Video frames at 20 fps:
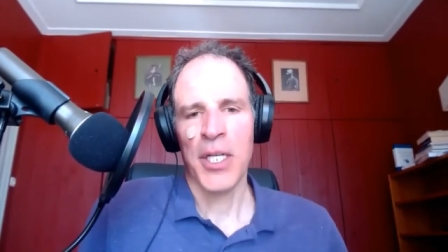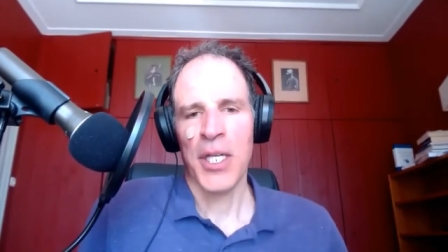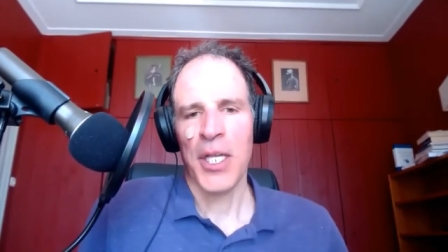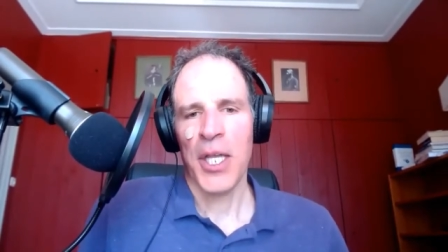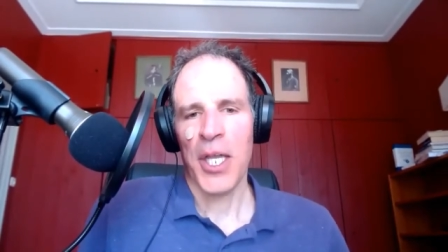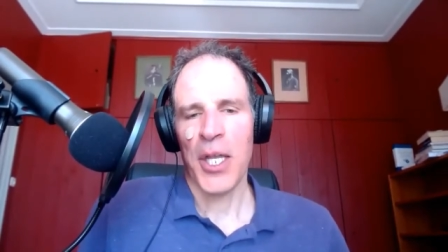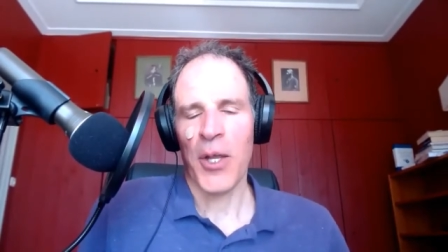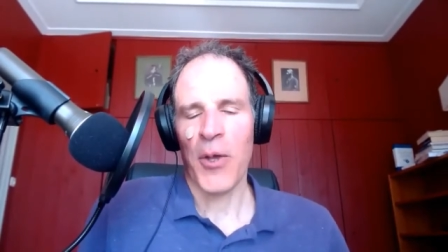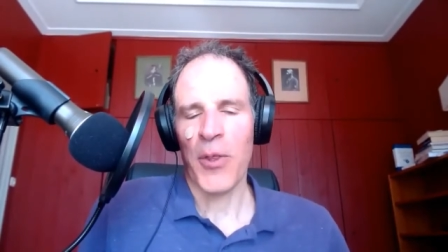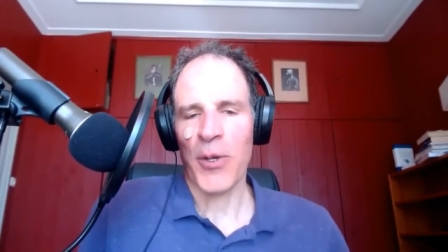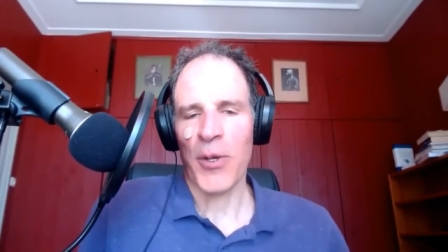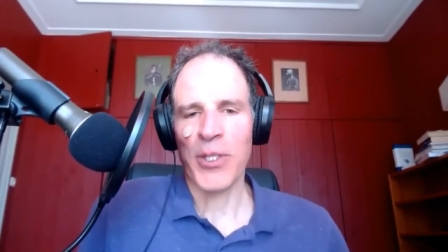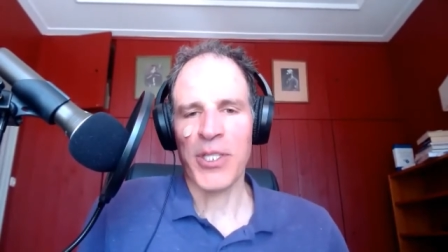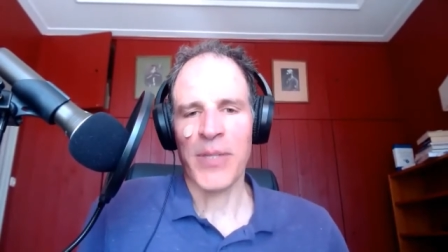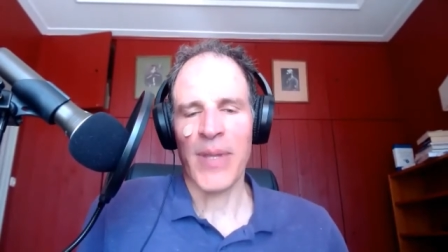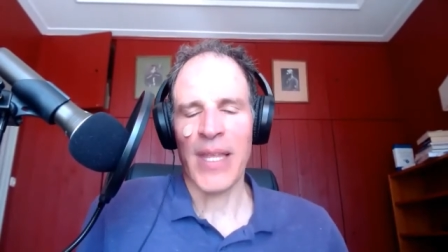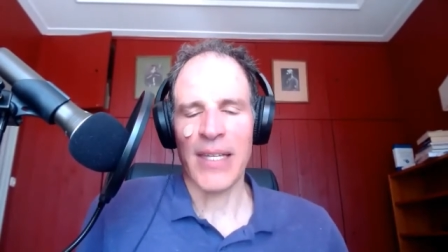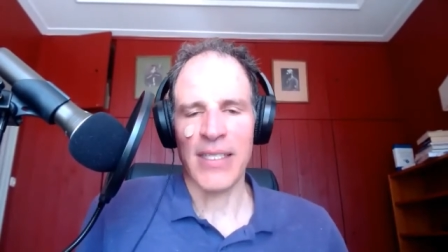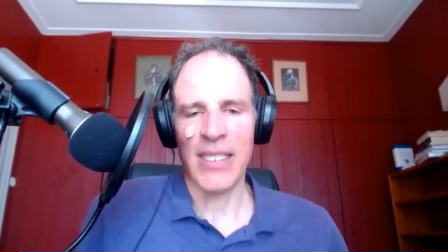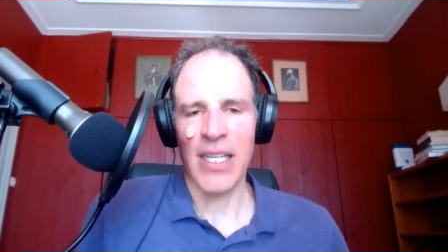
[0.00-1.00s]
you know, there used
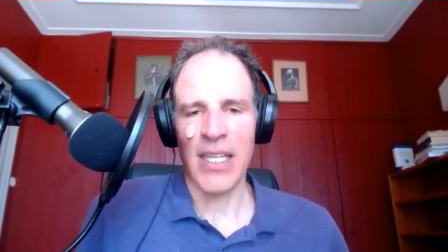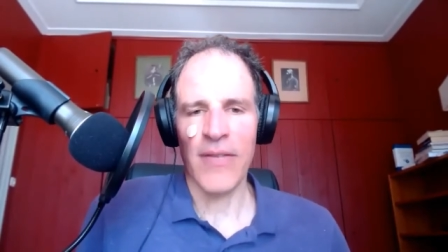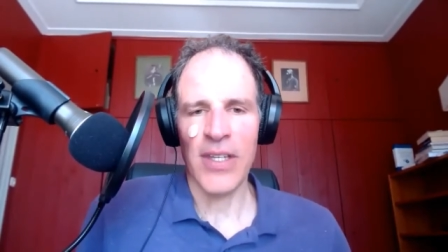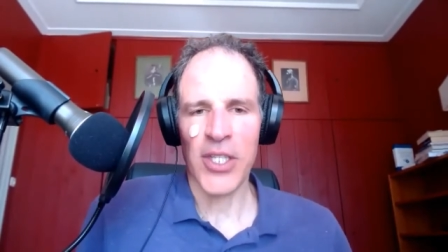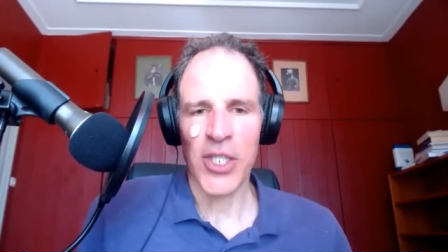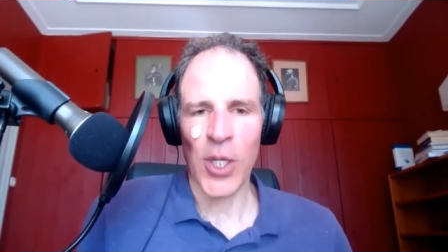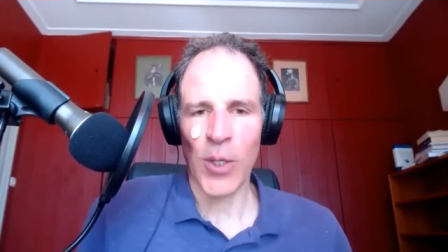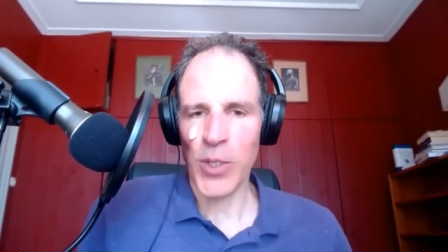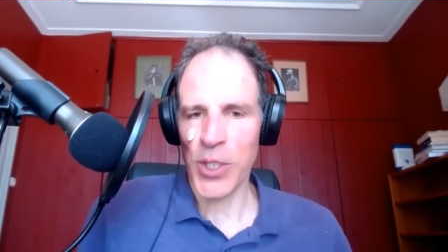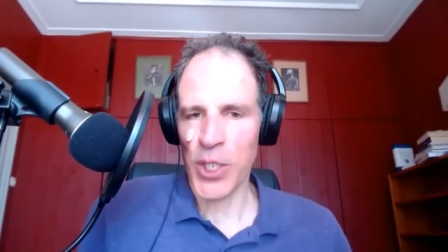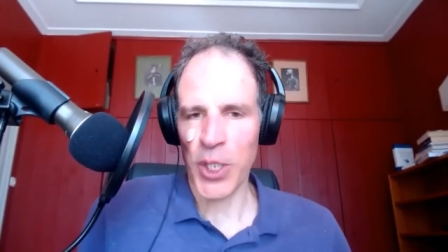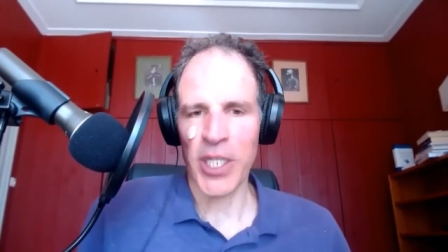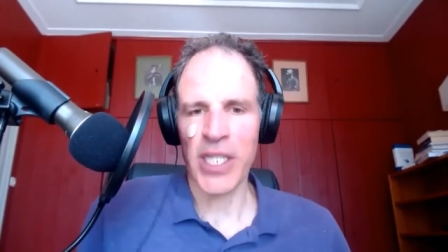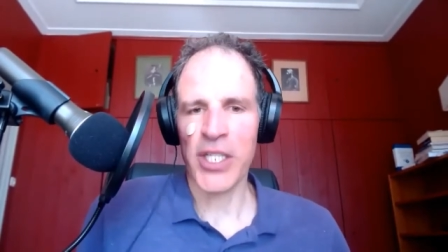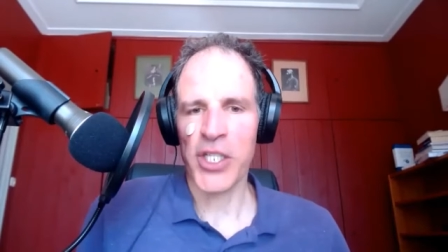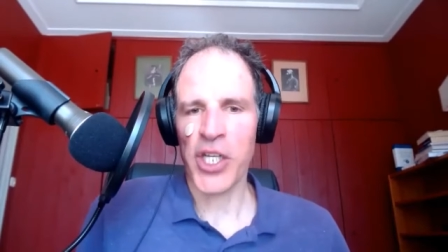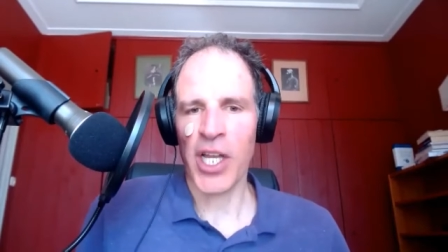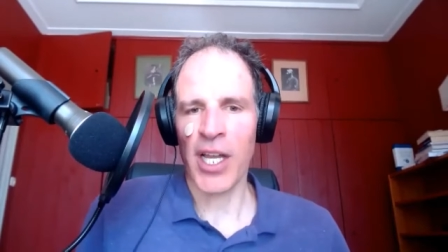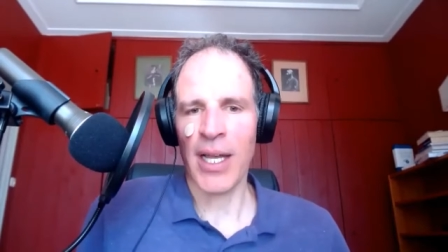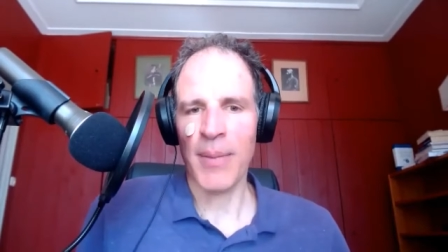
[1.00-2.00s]
to be that TV show Dirty
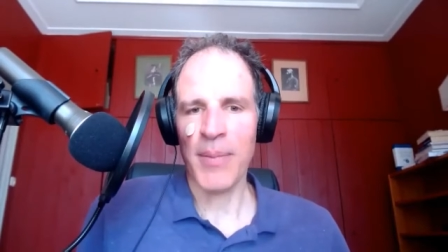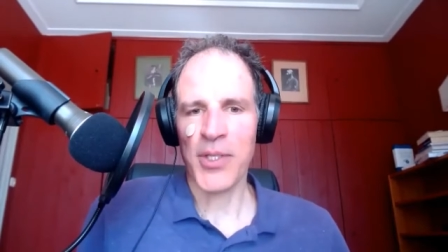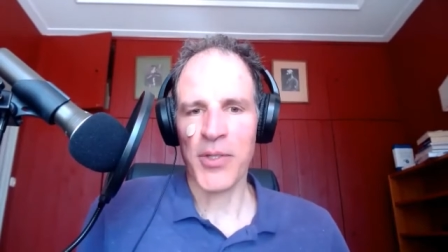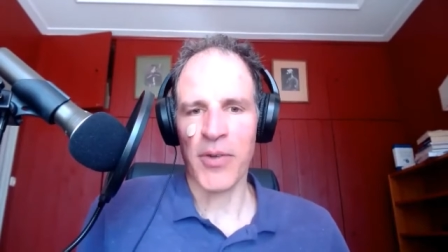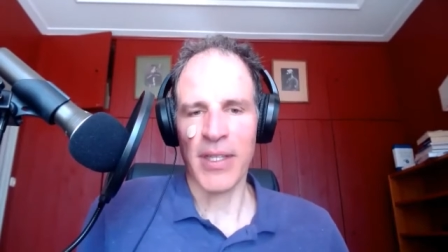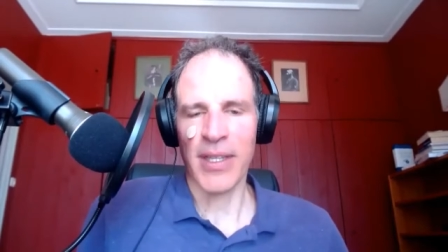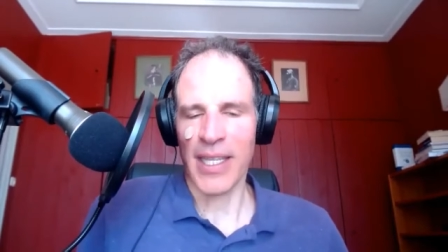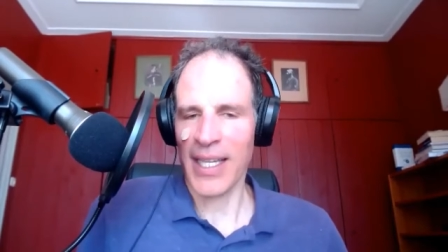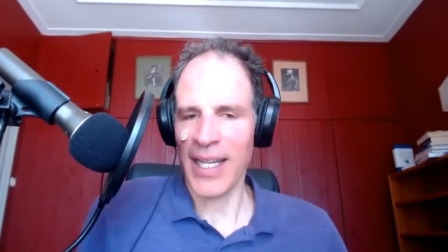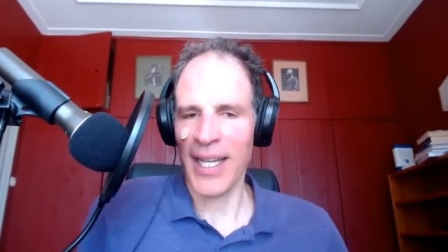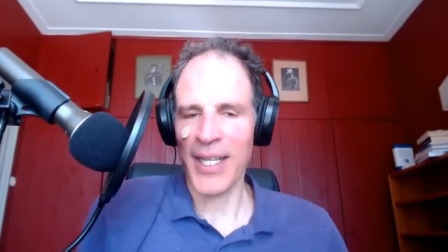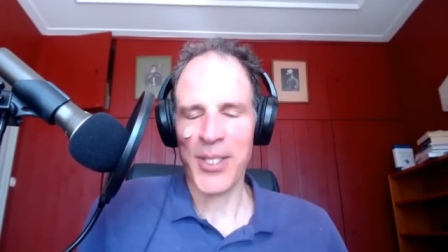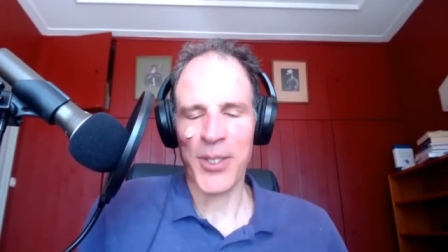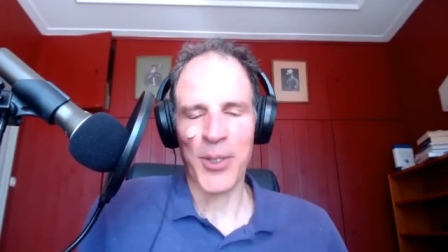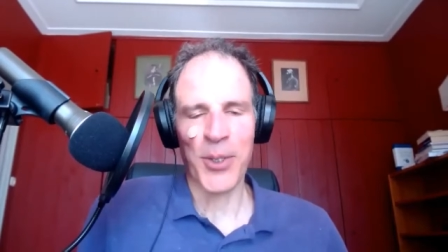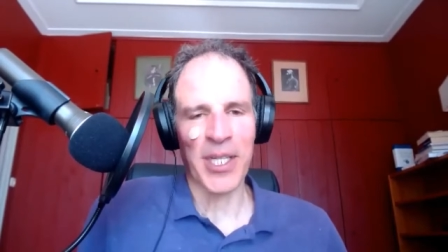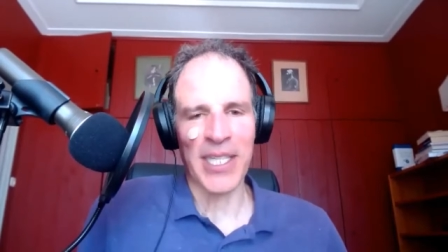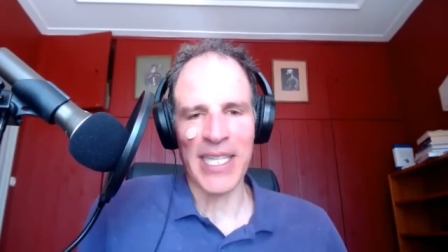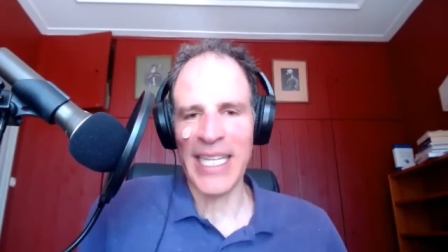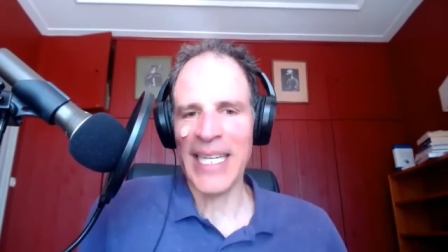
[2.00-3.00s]
Jobs, right? The guys
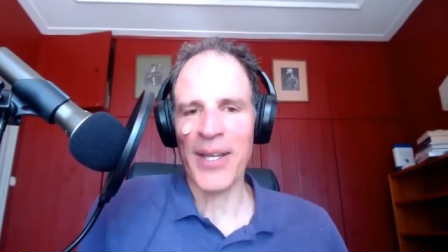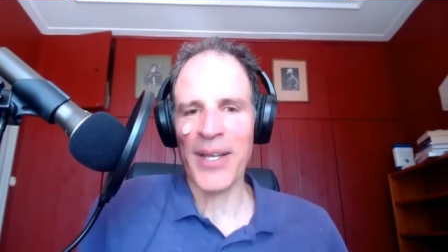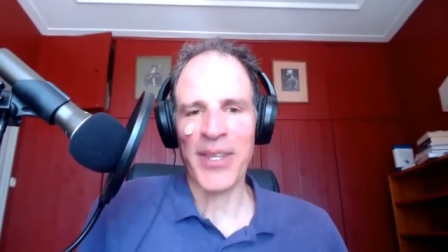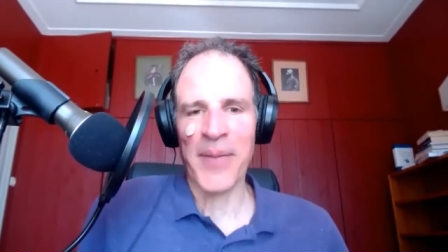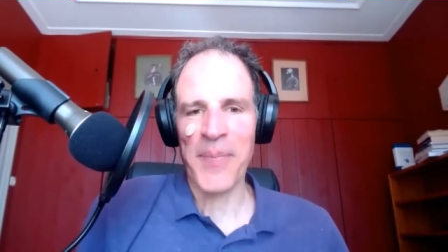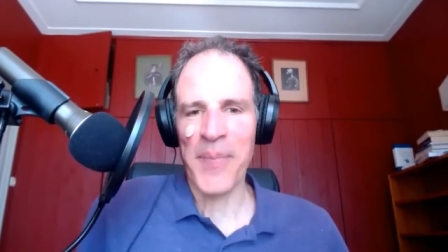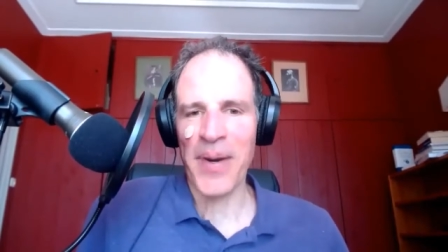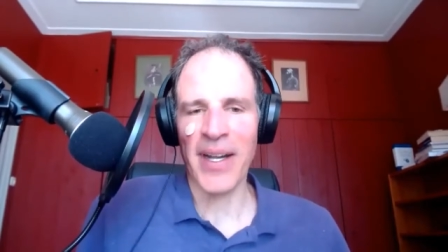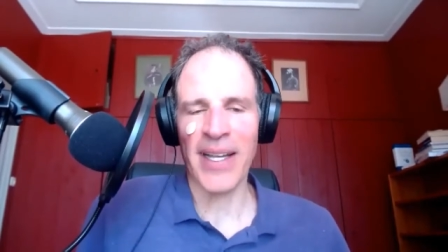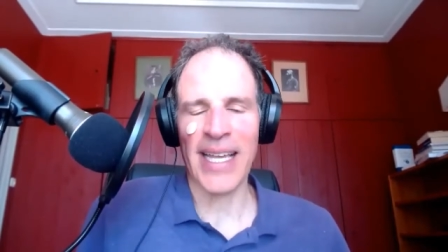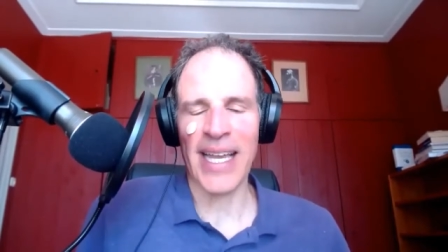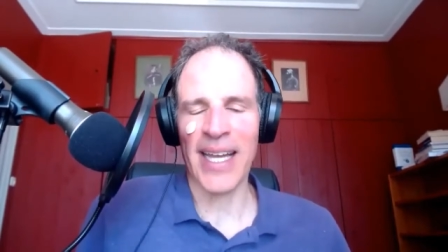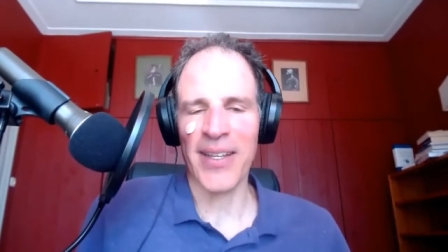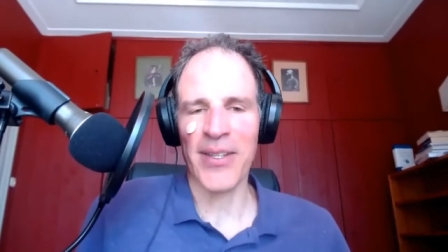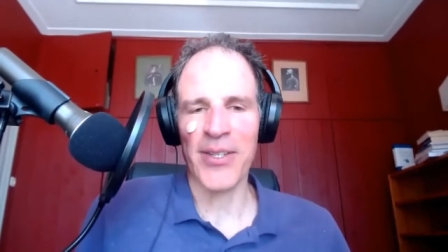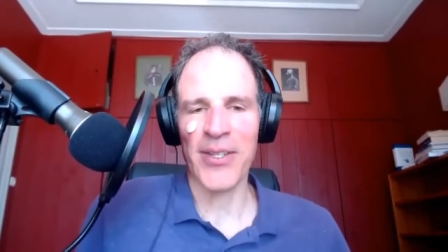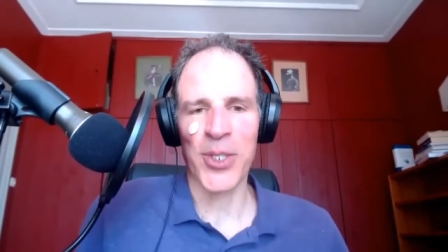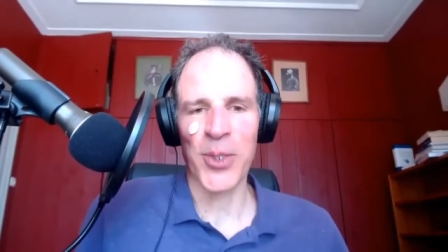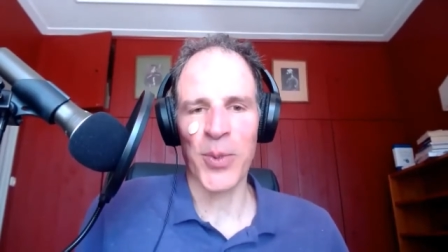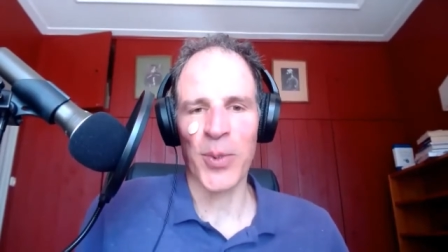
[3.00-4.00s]
who clean out the muck out of
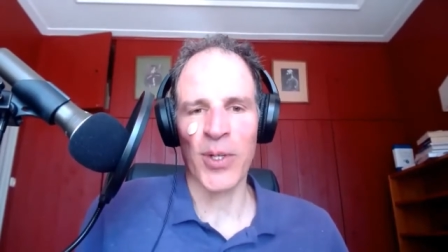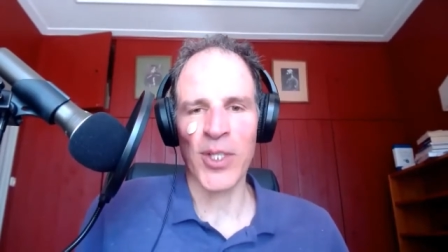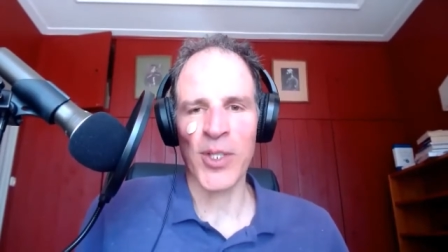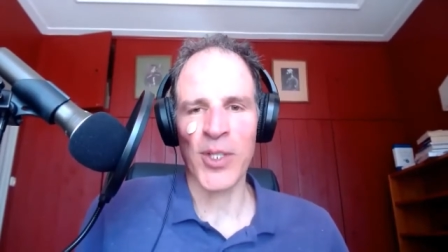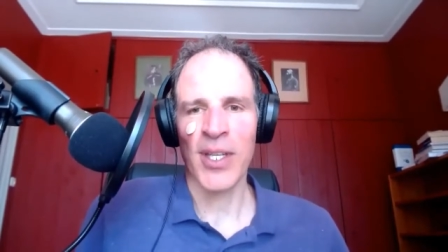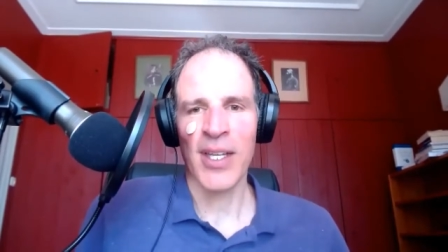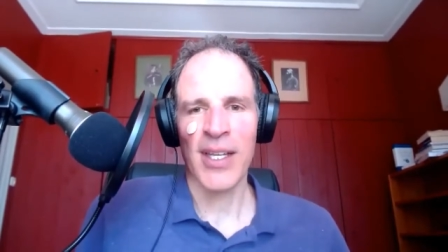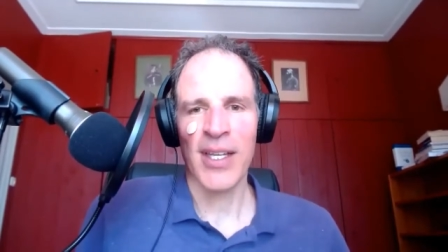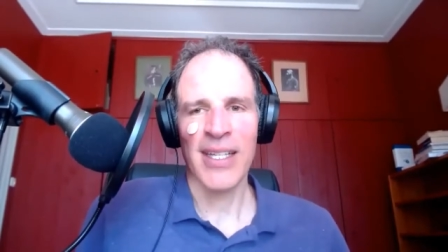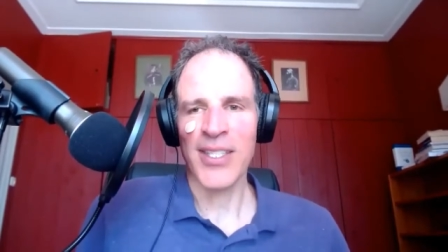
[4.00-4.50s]
the sewers.